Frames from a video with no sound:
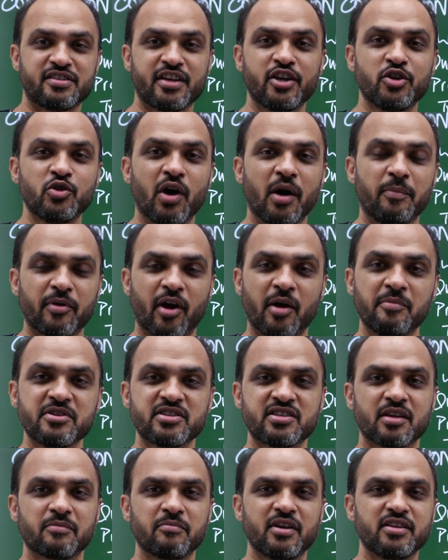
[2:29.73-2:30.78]
and you are
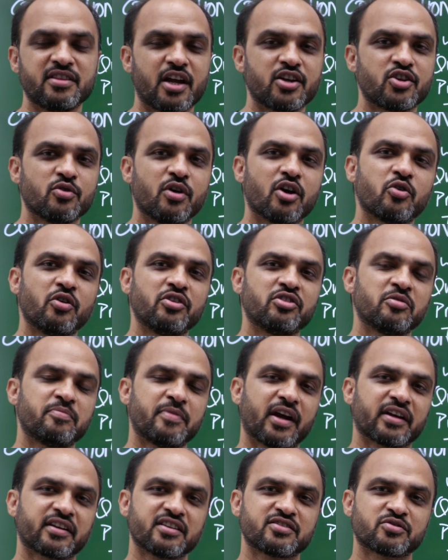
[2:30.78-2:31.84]
promising me that you are going to
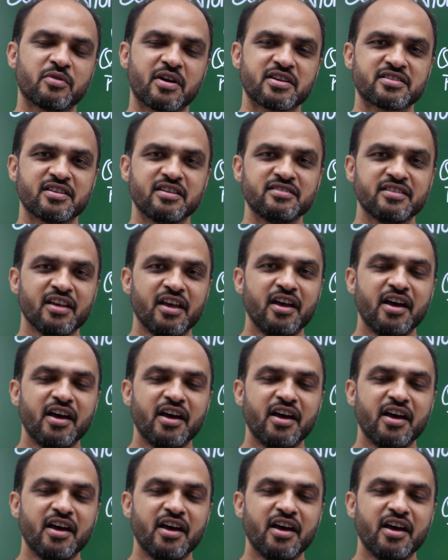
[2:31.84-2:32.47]
practice questions.